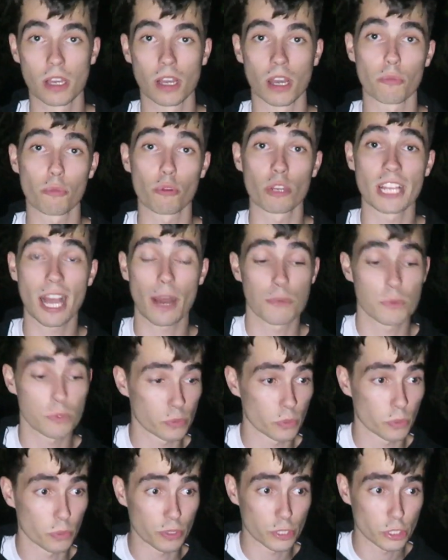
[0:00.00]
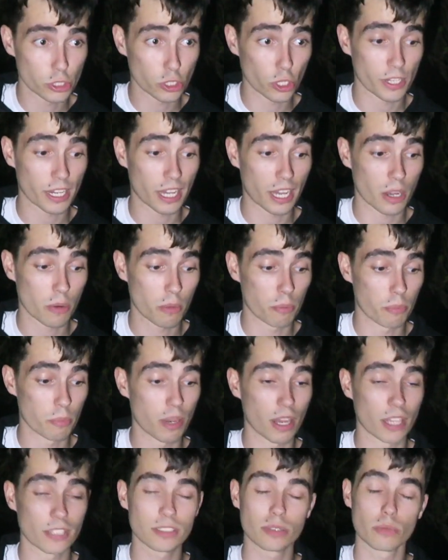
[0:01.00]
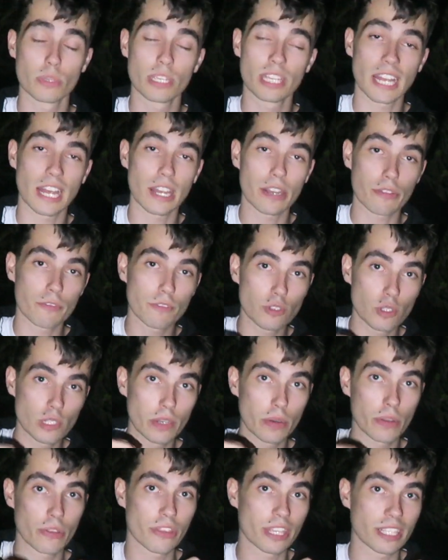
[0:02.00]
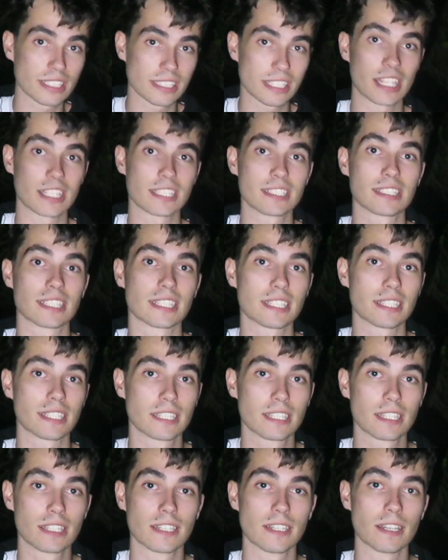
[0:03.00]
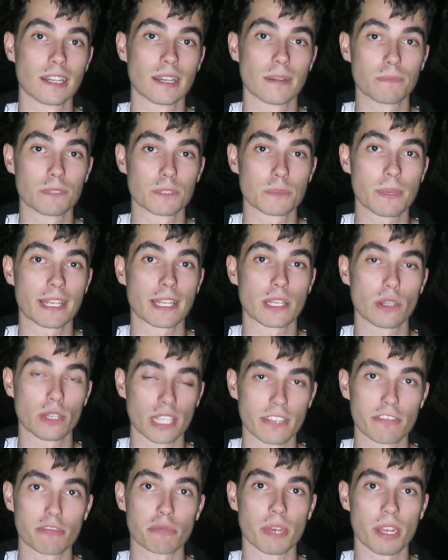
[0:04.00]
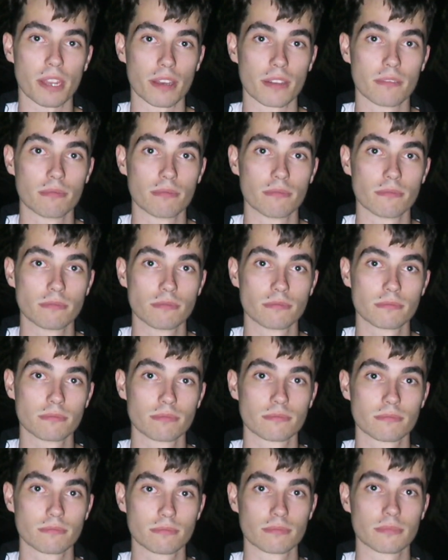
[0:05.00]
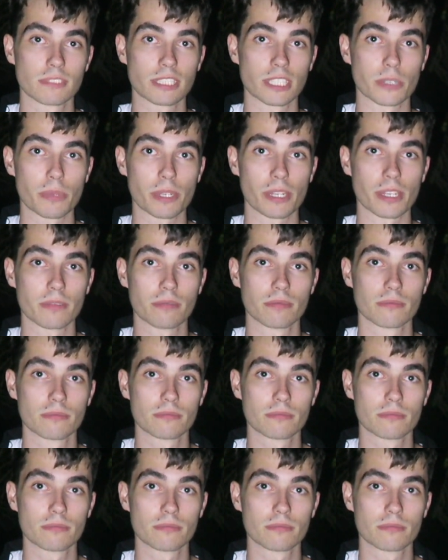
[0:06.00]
I'm really happy with what we've shot now, but we can add a few little things in editing to make it look even better. See you in a minute.